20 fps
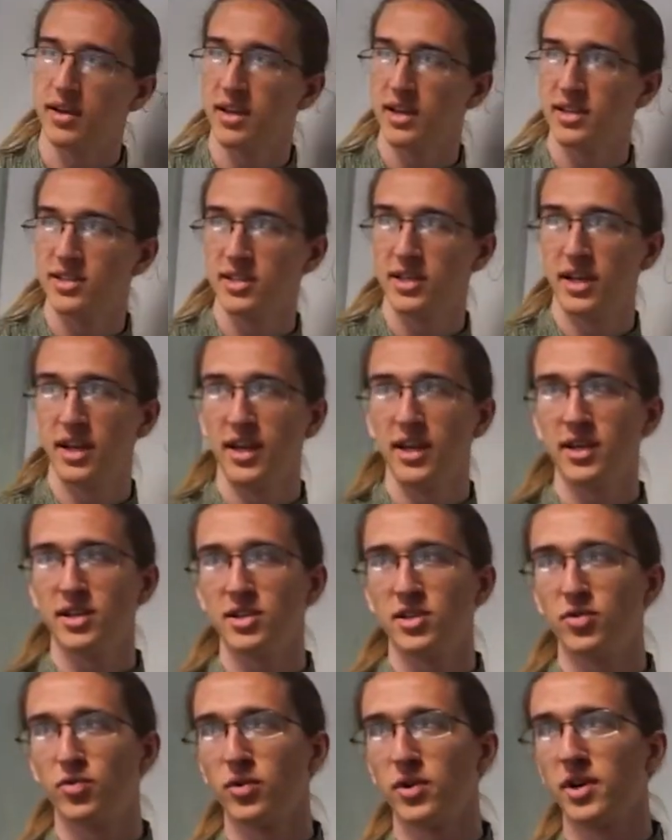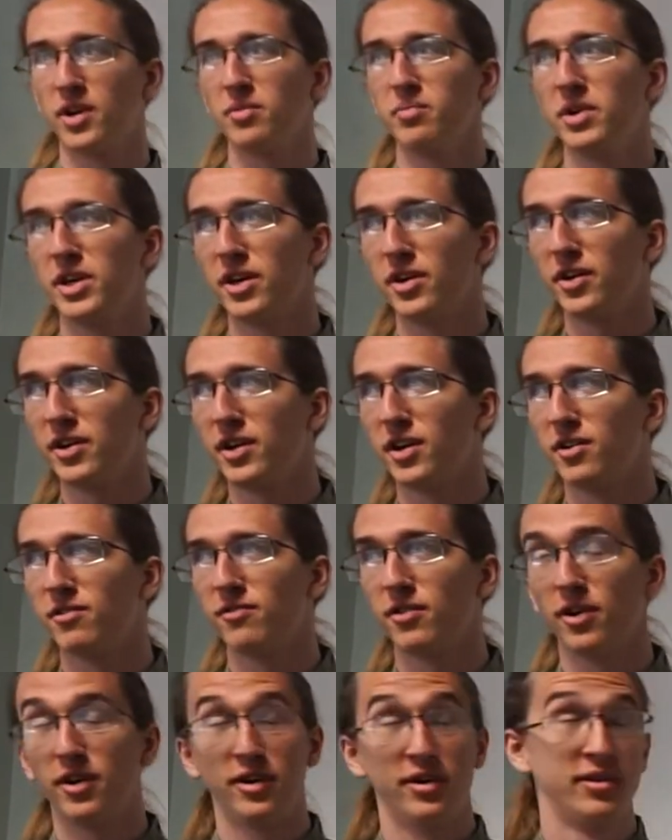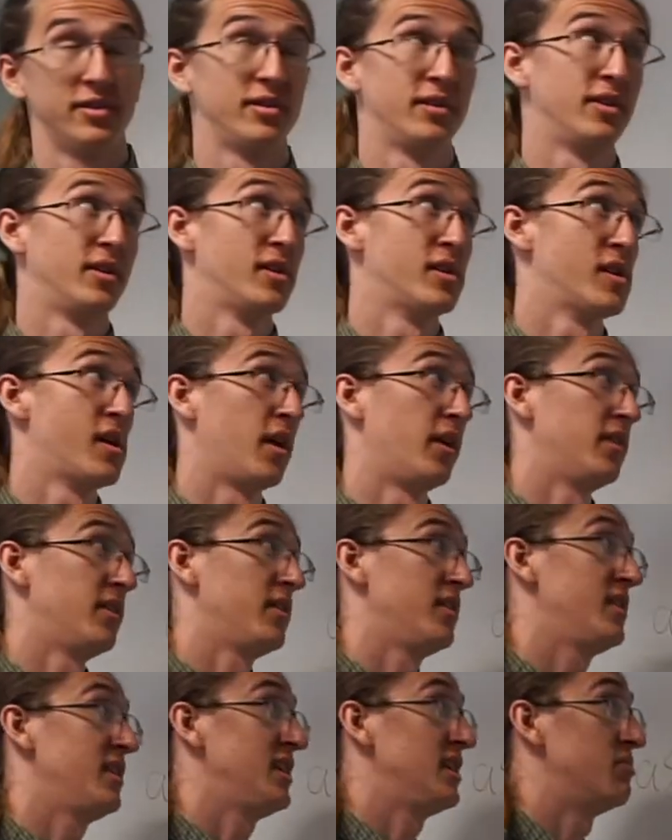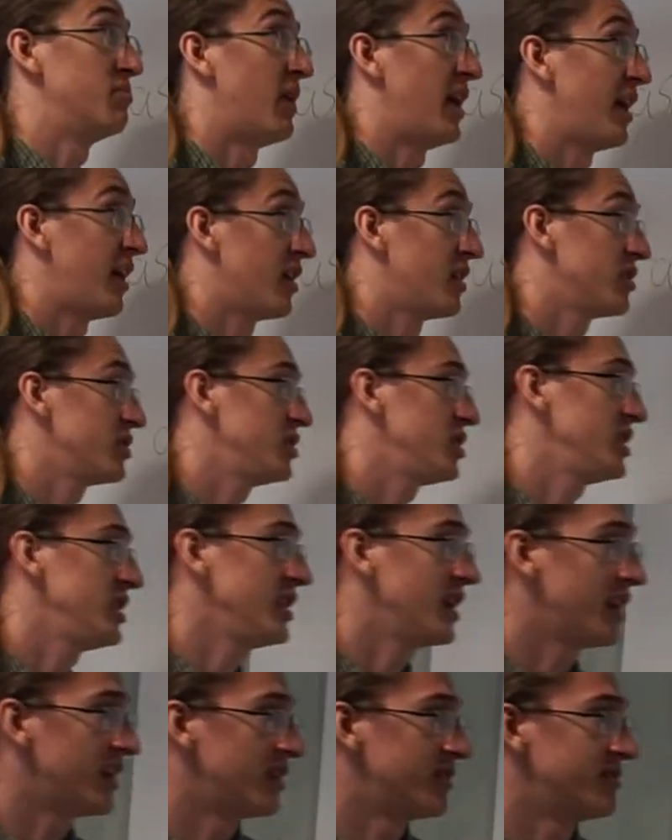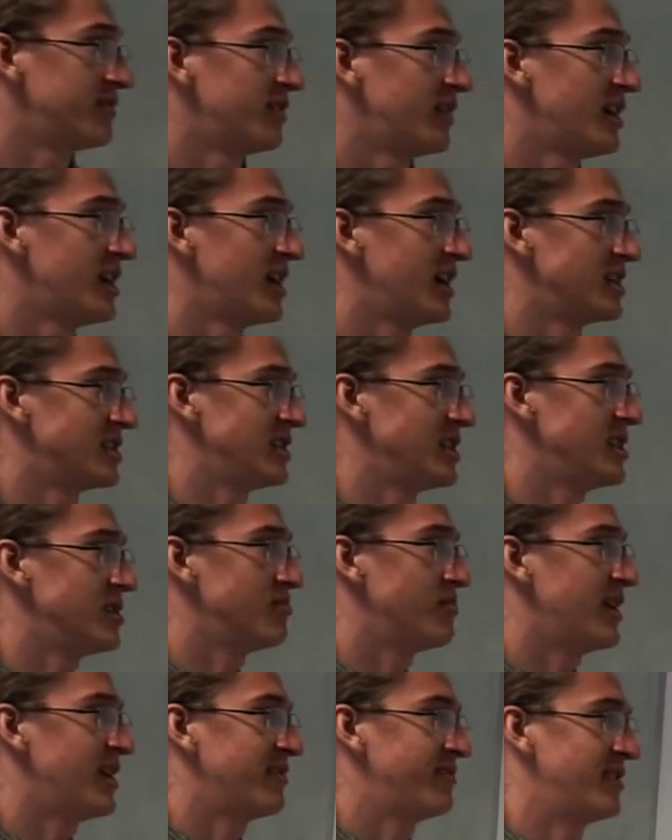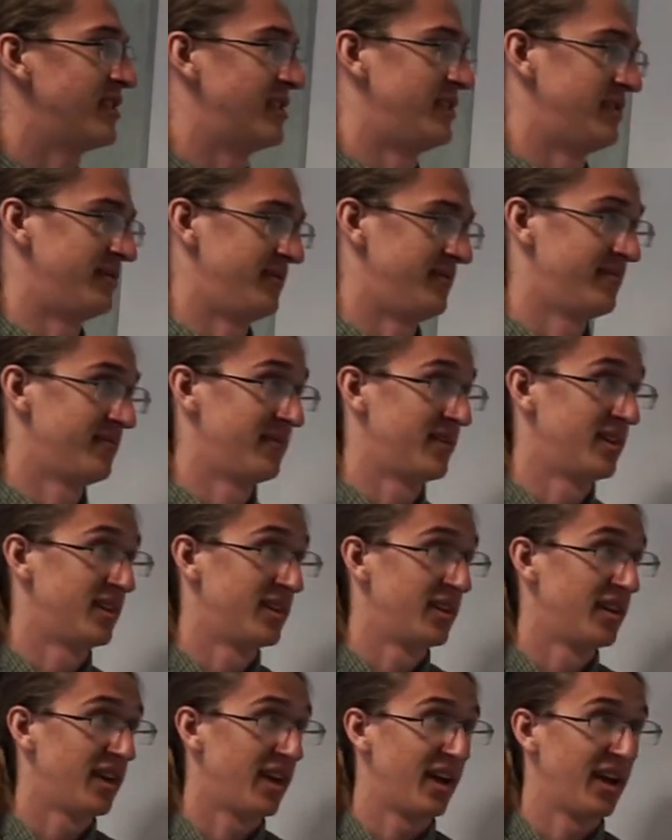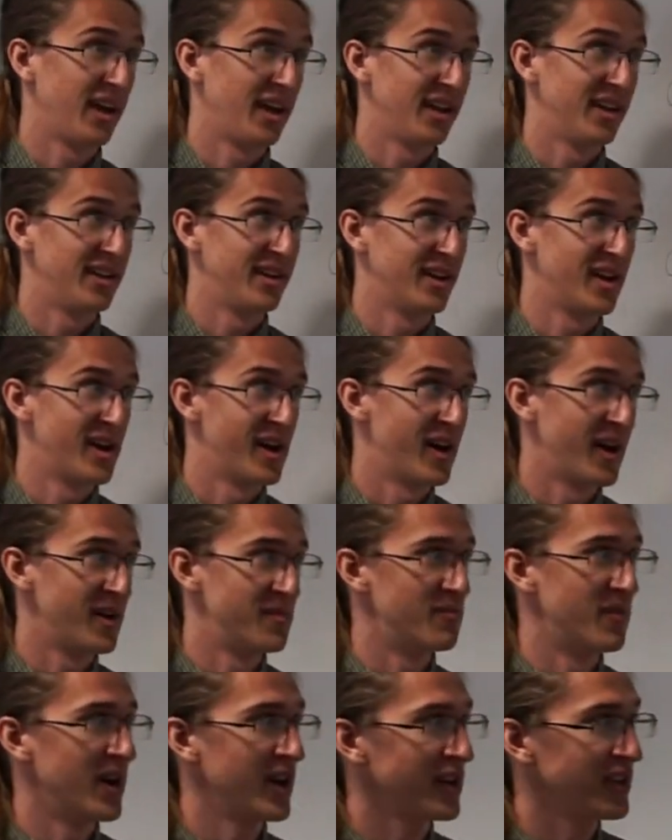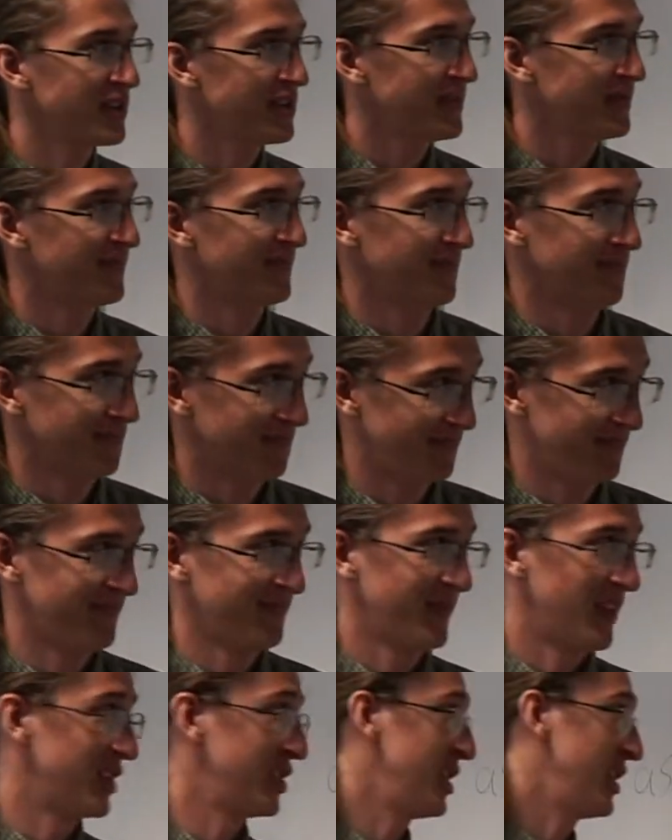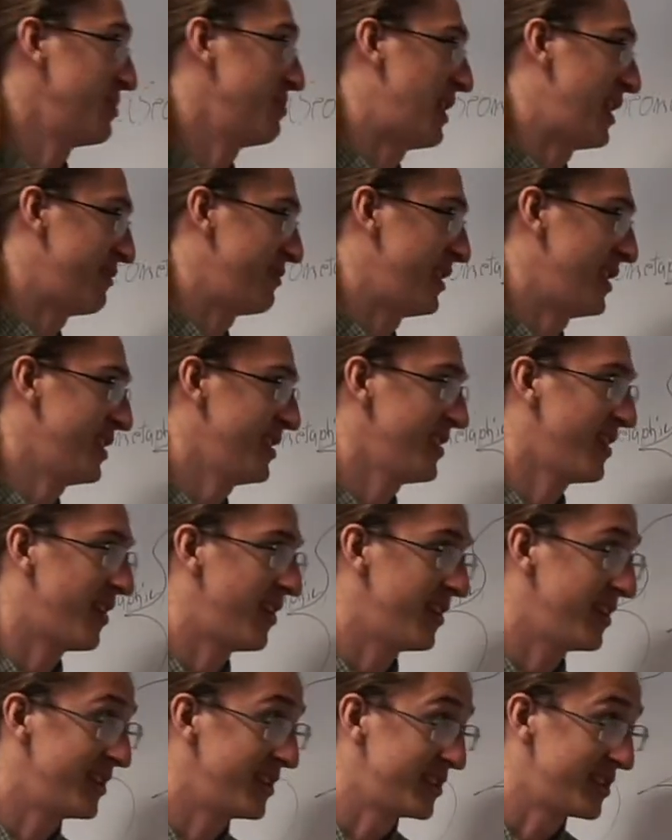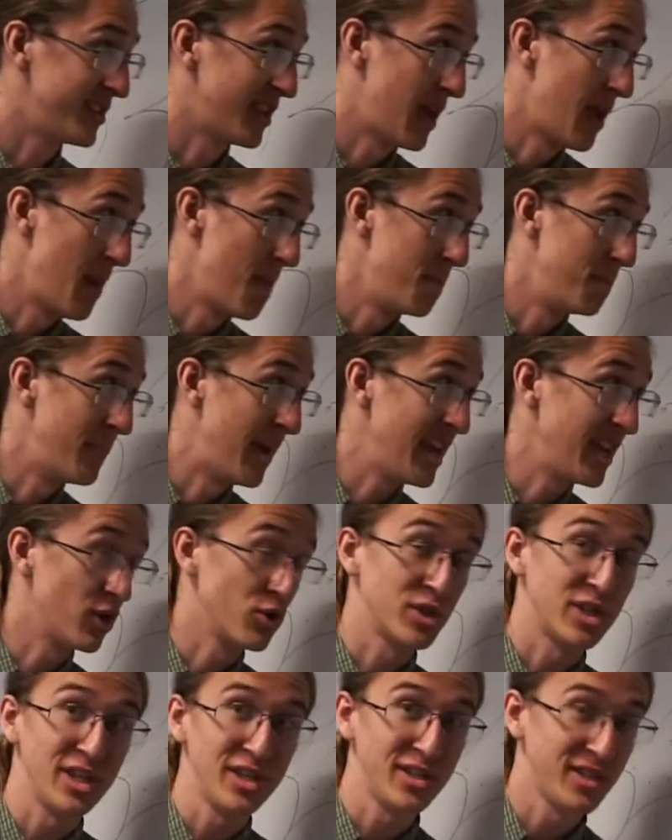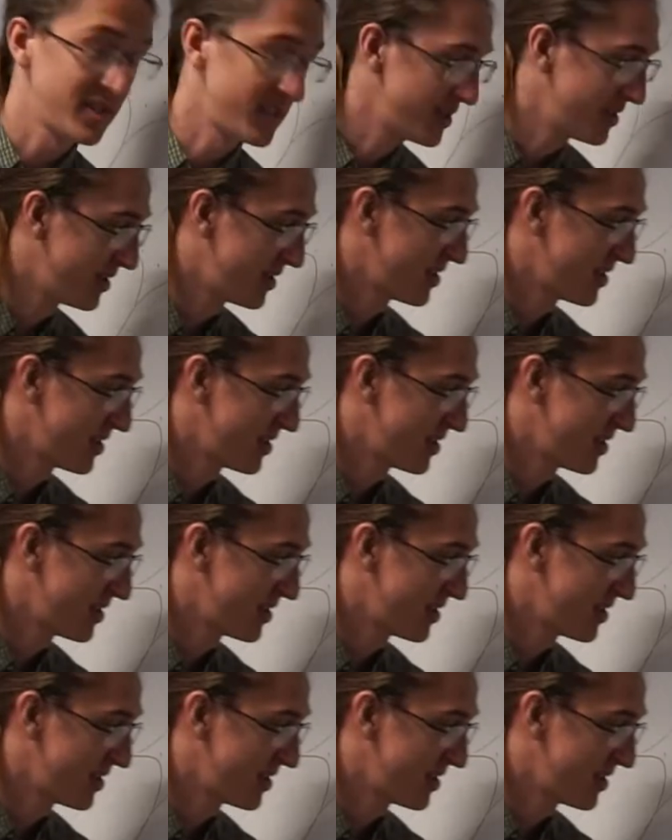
Class today, so we're going to be going over the biology of acetaminophen. And uh, among acetaminophen is meiosis,